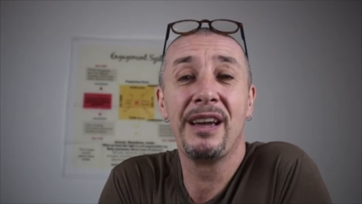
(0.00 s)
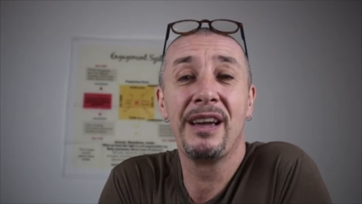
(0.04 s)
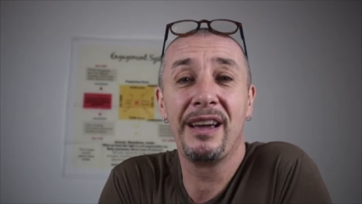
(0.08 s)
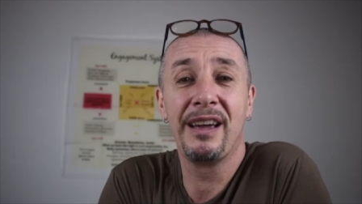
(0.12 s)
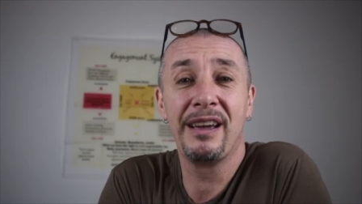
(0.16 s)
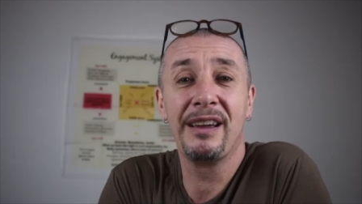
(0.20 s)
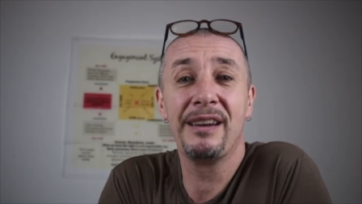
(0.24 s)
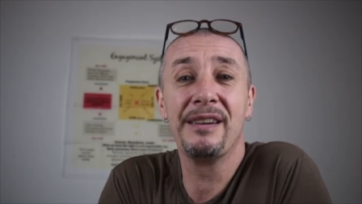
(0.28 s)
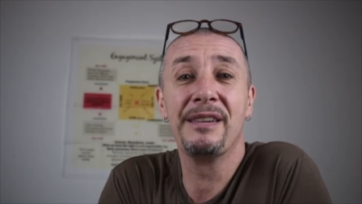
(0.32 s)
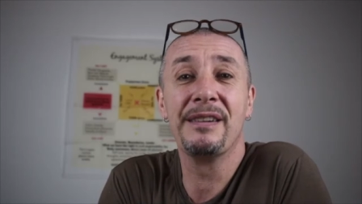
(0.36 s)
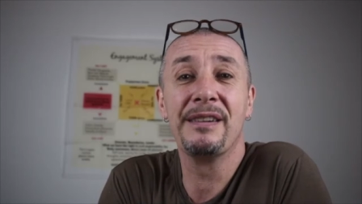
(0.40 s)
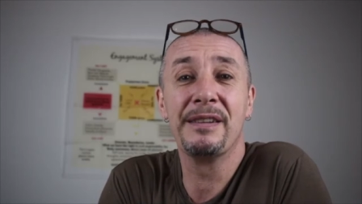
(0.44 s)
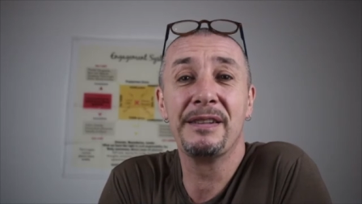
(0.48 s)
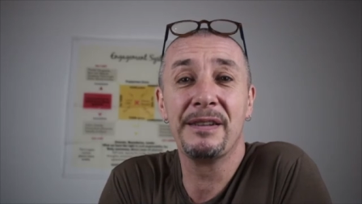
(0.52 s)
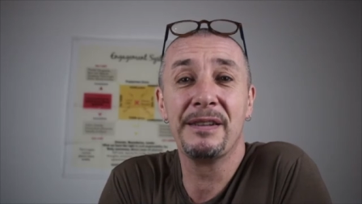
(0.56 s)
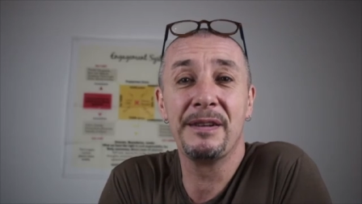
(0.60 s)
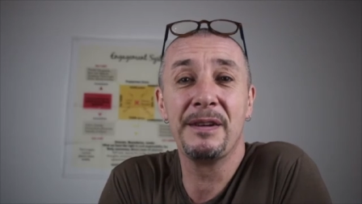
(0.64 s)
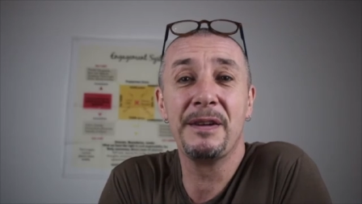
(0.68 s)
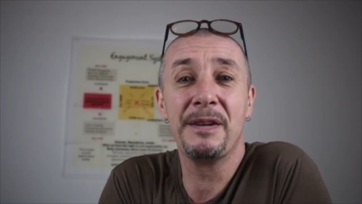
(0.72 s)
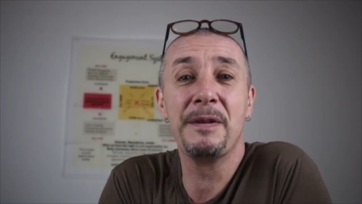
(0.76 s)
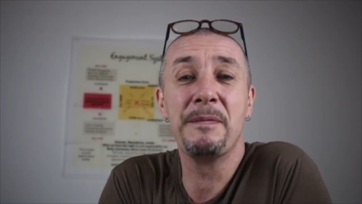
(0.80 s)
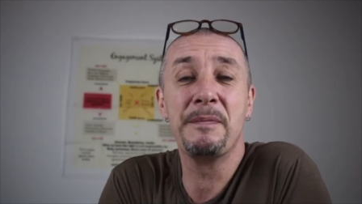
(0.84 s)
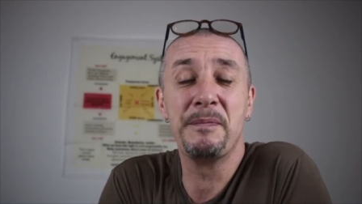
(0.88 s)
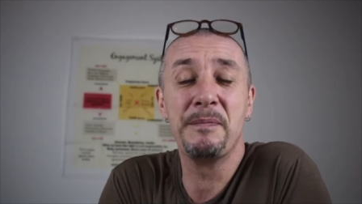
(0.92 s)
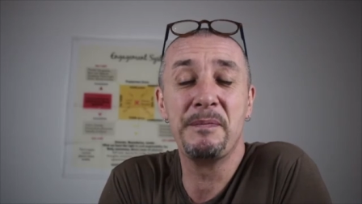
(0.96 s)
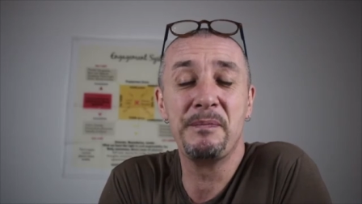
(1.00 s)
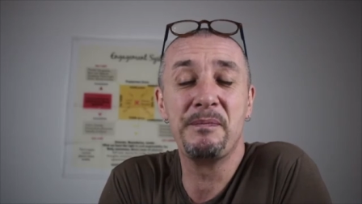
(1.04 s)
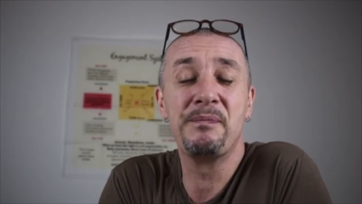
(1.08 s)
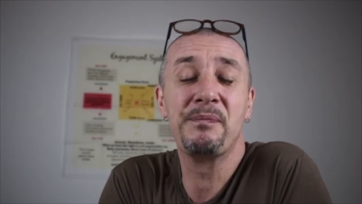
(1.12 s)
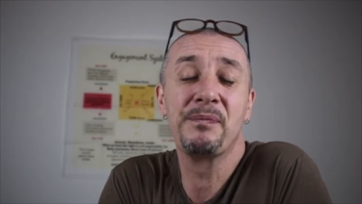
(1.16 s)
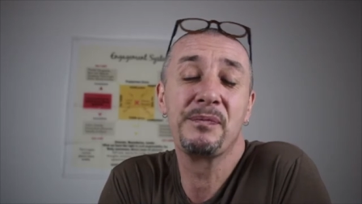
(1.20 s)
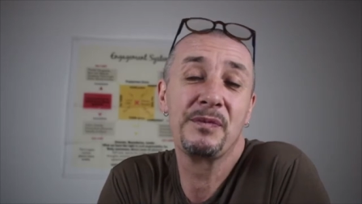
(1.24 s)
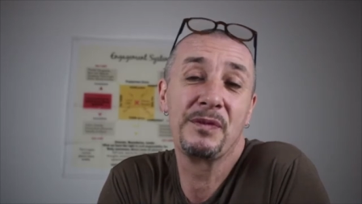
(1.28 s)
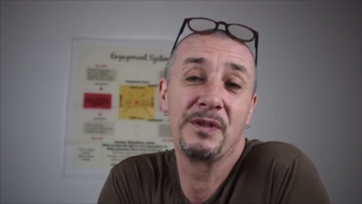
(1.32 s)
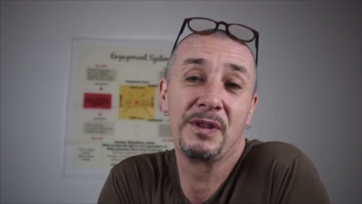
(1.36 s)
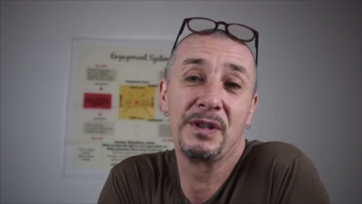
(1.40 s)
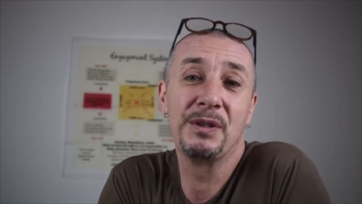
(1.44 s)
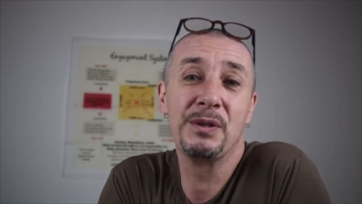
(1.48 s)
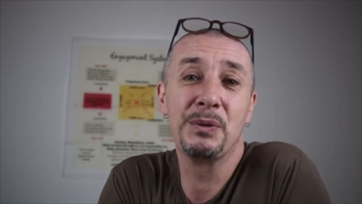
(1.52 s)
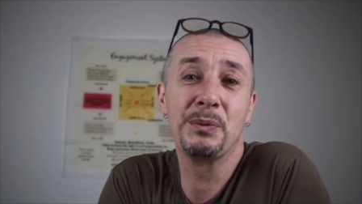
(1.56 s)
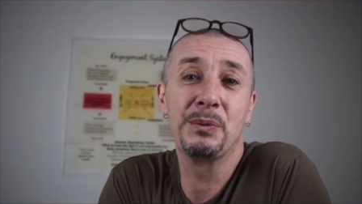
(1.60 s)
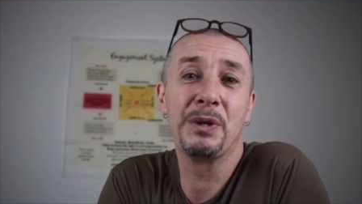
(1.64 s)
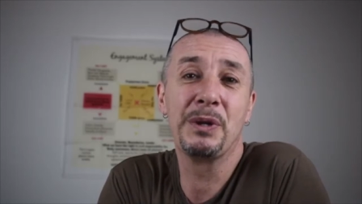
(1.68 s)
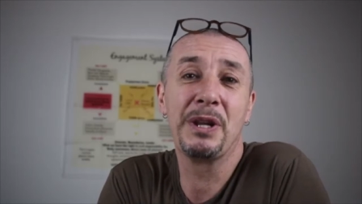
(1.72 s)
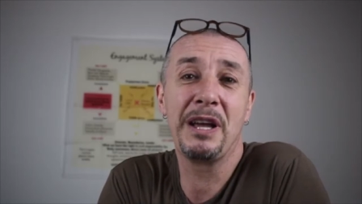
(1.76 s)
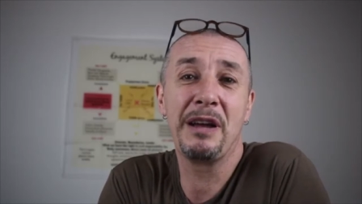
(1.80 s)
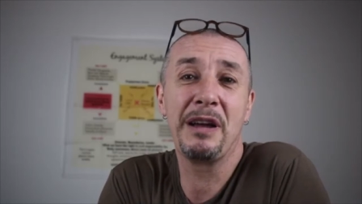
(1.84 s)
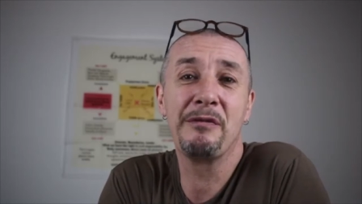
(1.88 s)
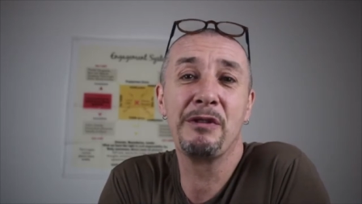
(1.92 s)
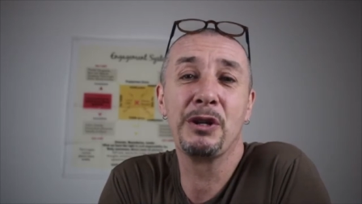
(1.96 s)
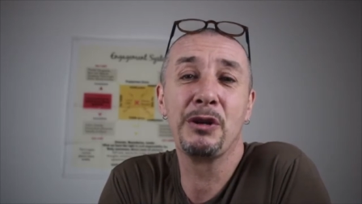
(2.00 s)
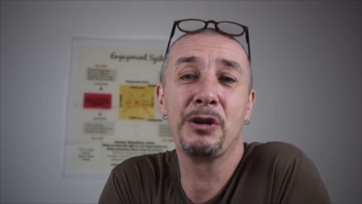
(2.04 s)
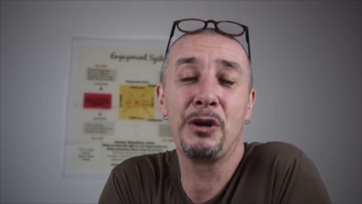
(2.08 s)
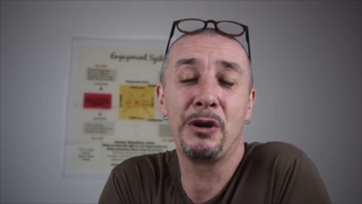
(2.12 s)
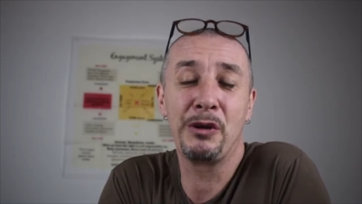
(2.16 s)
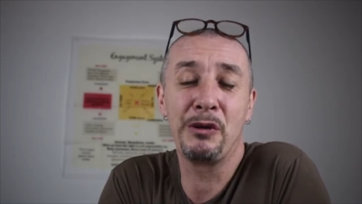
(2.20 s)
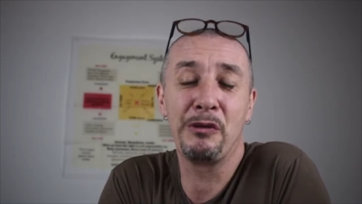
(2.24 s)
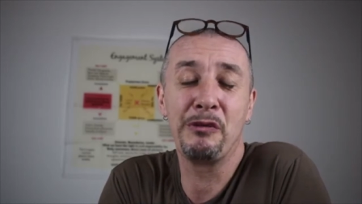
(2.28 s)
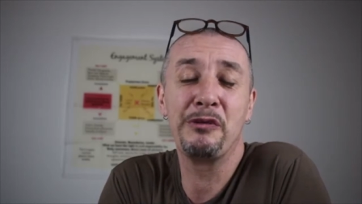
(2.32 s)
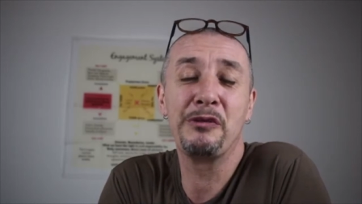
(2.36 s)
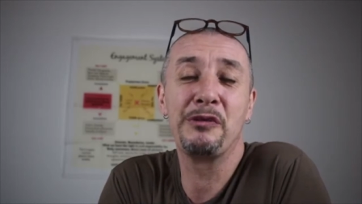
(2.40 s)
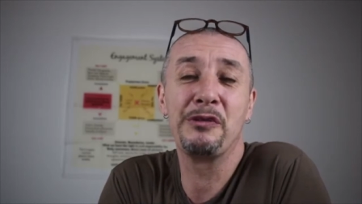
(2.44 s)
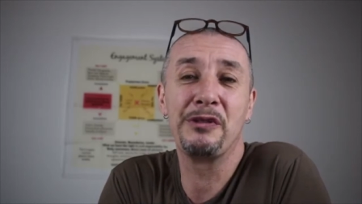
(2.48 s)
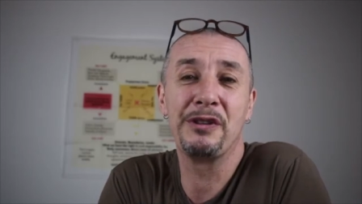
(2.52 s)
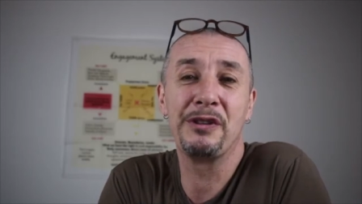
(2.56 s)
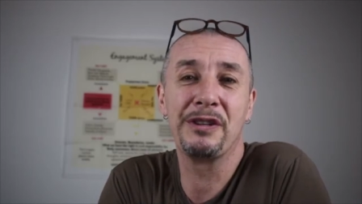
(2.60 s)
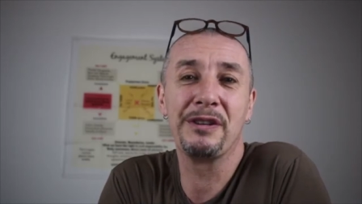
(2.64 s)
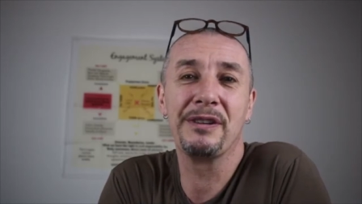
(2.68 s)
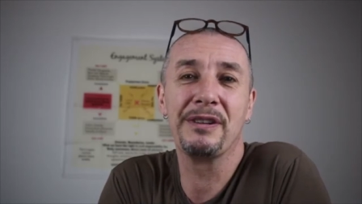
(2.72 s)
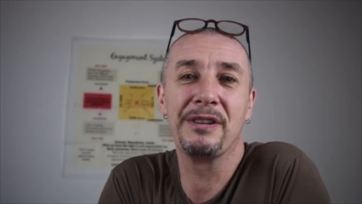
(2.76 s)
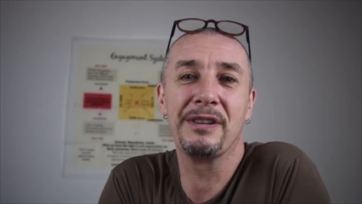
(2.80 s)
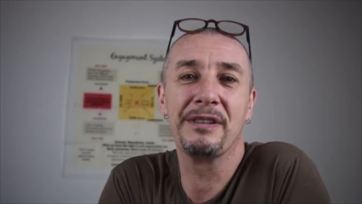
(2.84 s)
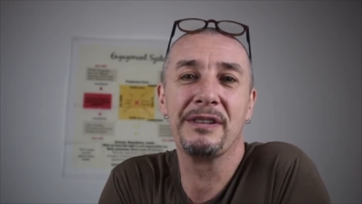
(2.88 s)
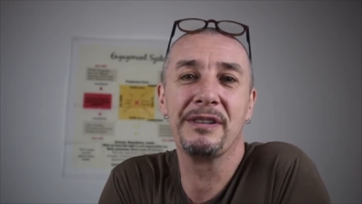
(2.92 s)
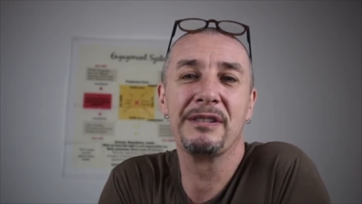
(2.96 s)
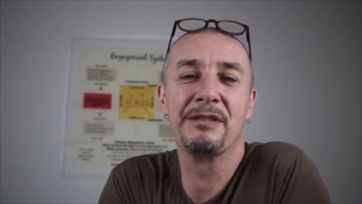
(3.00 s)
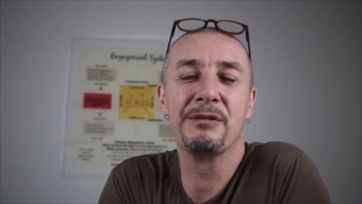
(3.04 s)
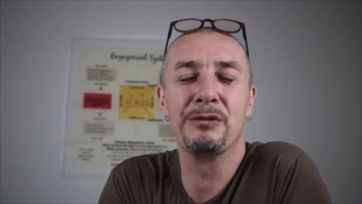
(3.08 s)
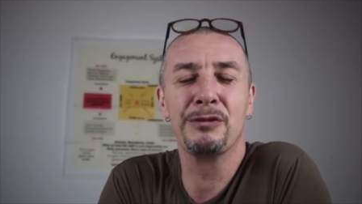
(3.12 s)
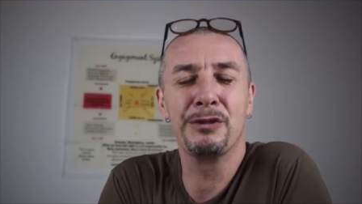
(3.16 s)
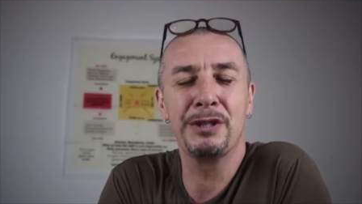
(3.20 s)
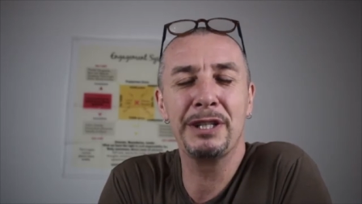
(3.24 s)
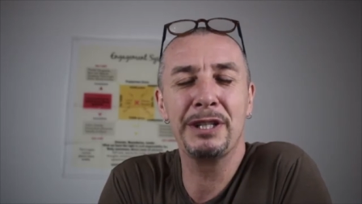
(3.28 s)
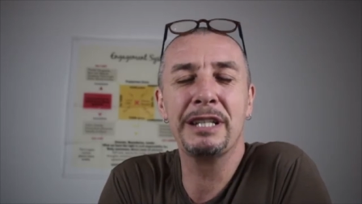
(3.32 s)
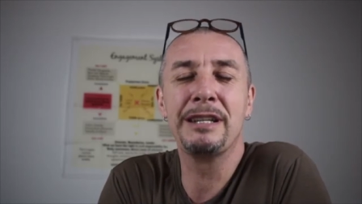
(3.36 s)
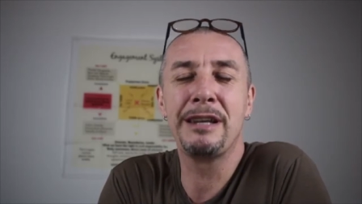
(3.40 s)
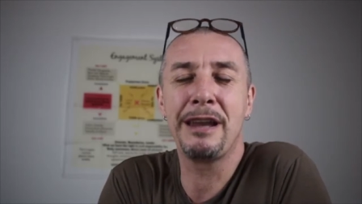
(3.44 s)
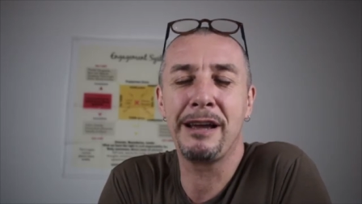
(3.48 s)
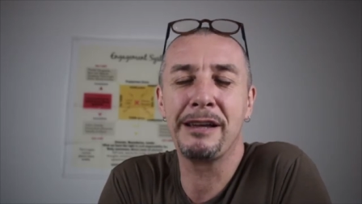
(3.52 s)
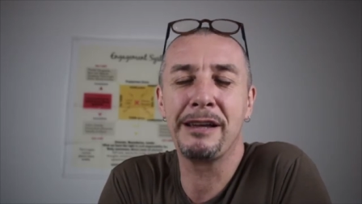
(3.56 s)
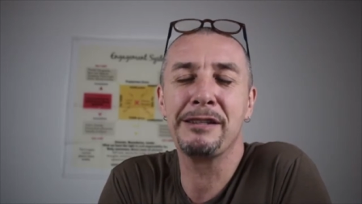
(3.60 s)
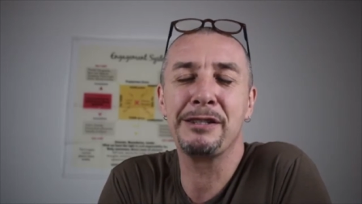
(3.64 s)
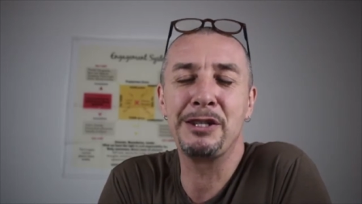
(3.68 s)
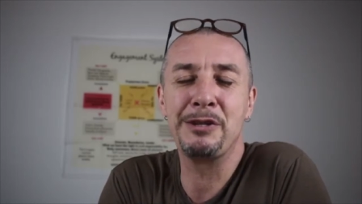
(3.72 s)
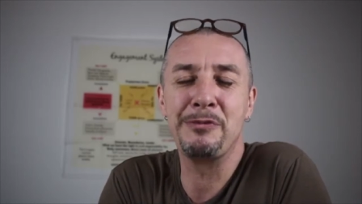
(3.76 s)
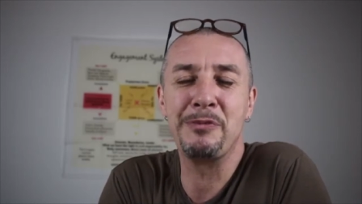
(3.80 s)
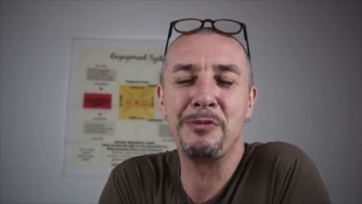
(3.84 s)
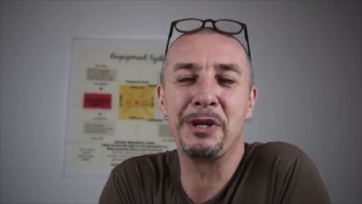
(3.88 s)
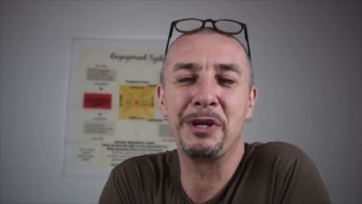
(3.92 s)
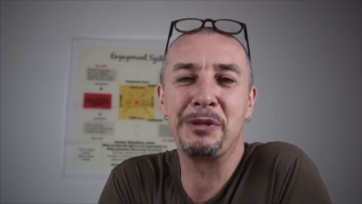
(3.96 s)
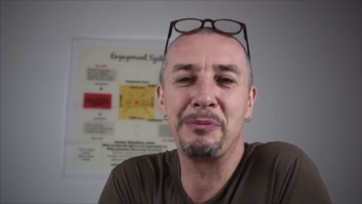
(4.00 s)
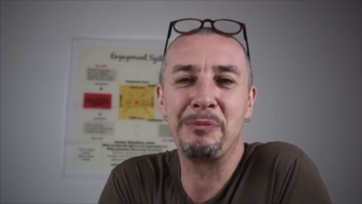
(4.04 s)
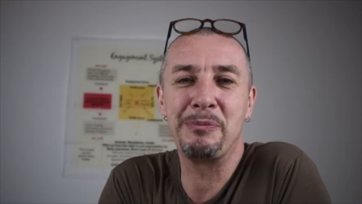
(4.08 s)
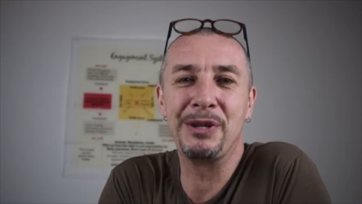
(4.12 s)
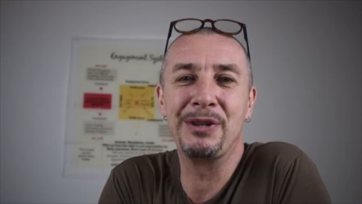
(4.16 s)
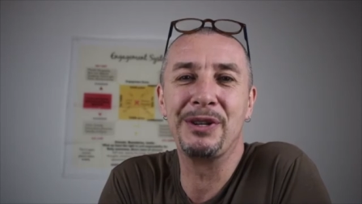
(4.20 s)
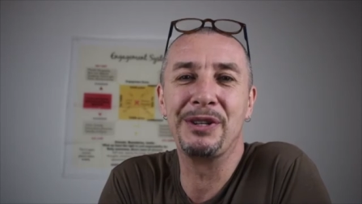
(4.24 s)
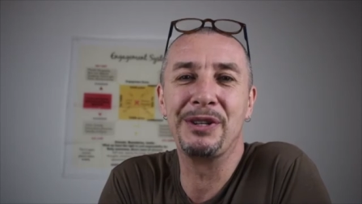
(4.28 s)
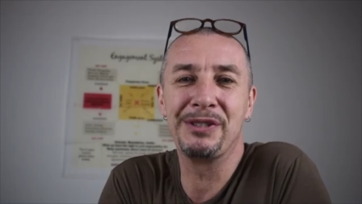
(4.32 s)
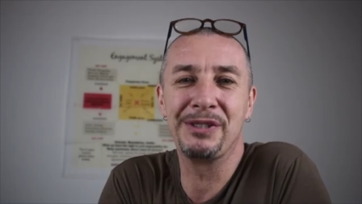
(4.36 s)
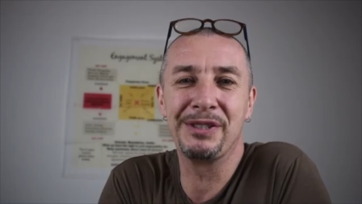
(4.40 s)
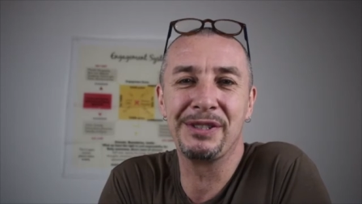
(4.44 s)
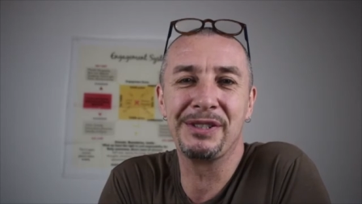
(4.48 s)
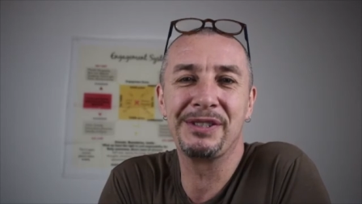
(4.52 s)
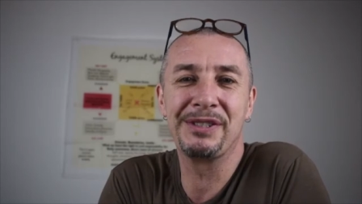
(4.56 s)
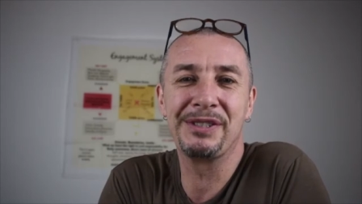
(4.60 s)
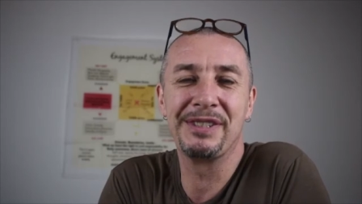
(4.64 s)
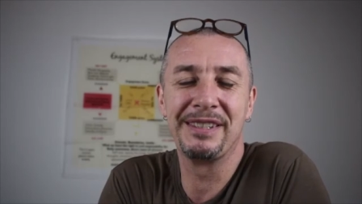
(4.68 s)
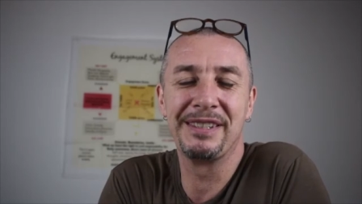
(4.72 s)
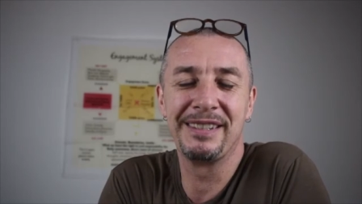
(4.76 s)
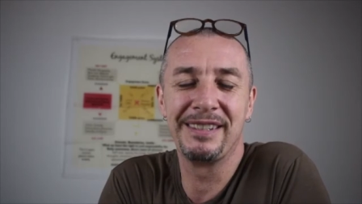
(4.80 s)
and um, you will have a lot of uh, really nice deep experiences.